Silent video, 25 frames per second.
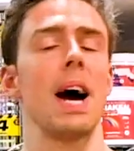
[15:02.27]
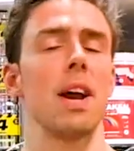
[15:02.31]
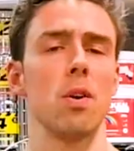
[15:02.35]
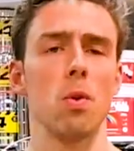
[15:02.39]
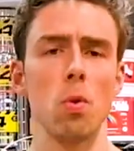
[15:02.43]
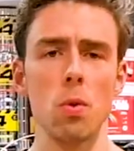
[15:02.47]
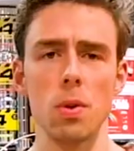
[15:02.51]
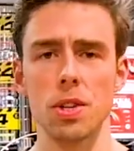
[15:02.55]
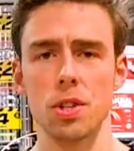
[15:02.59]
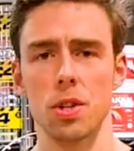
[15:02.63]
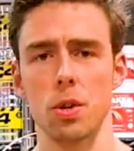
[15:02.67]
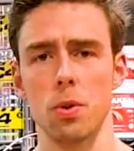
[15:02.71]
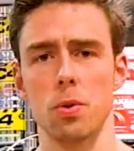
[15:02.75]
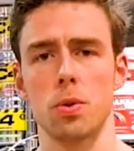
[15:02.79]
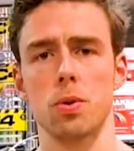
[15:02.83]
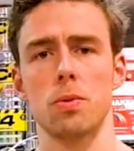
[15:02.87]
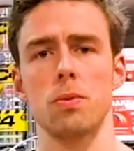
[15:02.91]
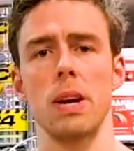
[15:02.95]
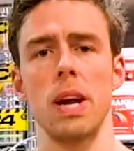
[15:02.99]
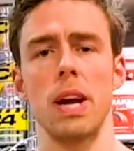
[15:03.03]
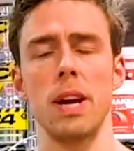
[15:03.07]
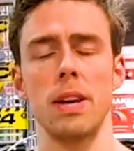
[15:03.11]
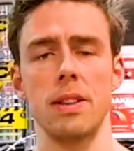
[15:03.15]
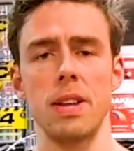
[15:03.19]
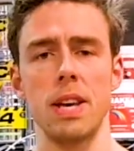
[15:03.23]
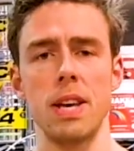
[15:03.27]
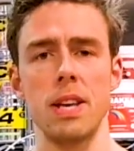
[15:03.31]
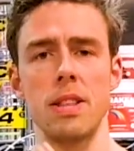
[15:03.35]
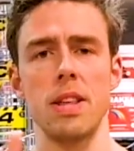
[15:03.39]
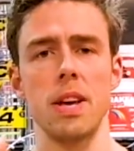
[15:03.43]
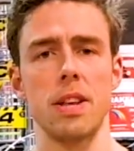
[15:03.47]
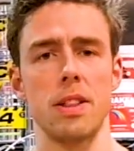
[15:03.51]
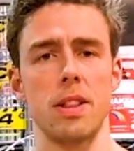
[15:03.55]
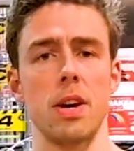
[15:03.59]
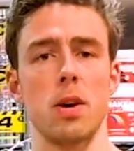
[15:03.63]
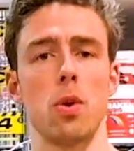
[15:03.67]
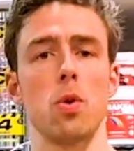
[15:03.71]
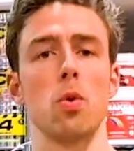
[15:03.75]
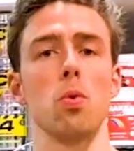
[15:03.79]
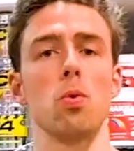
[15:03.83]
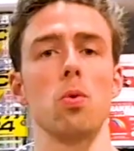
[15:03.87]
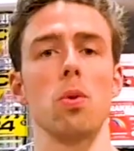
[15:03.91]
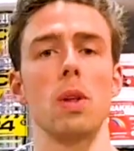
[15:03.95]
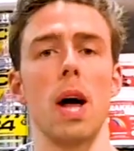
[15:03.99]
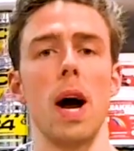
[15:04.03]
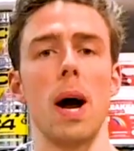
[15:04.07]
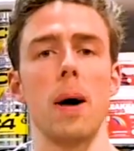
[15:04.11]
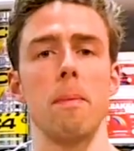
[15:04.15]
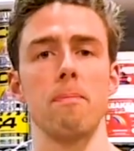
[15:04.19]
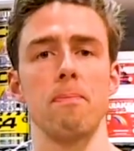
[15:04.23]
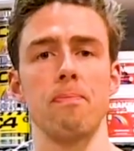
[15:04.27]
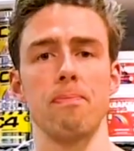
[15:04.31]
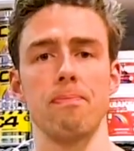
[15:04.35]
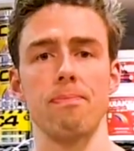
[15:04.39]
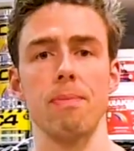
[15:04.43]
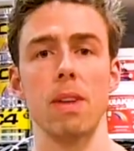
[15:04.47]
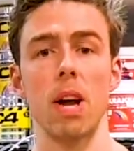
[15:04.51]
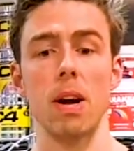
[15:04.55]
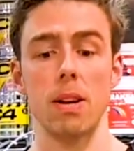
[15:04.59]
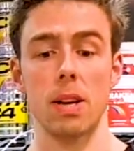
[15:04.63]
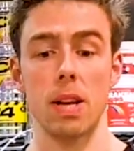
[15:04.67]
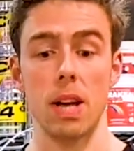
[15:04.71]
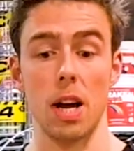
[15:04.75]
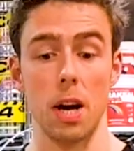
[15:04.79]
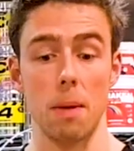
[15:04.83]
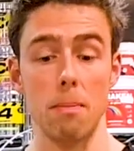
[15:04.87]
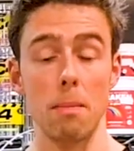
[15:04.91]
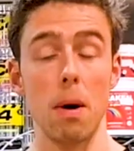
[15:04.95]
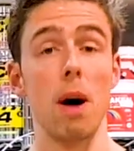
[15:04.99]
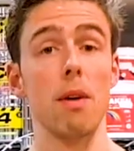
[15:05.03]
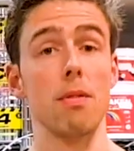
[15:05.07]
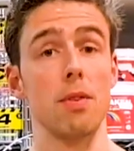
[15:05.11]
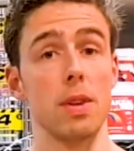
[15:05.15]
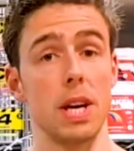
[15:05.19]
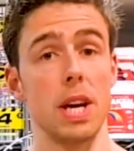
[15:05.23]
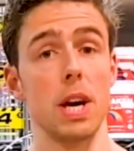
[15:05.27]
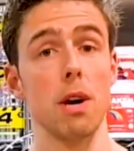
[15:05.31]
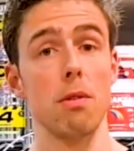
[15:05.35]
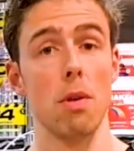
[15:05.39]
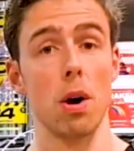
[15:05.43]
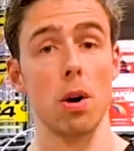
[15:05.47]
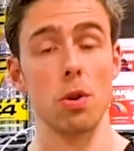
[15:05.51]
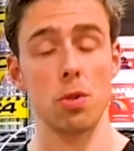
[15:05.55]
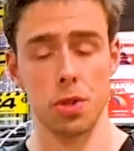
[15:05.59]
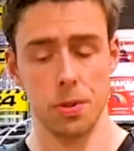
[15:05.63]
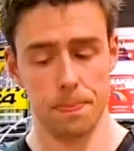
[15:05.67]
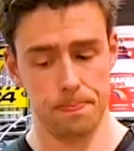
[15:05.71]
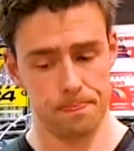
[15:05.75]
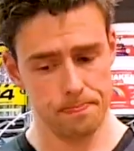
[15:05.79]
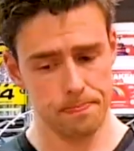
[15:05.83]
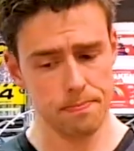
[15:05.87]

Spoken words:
all this, the cool kind of Marvel heroes.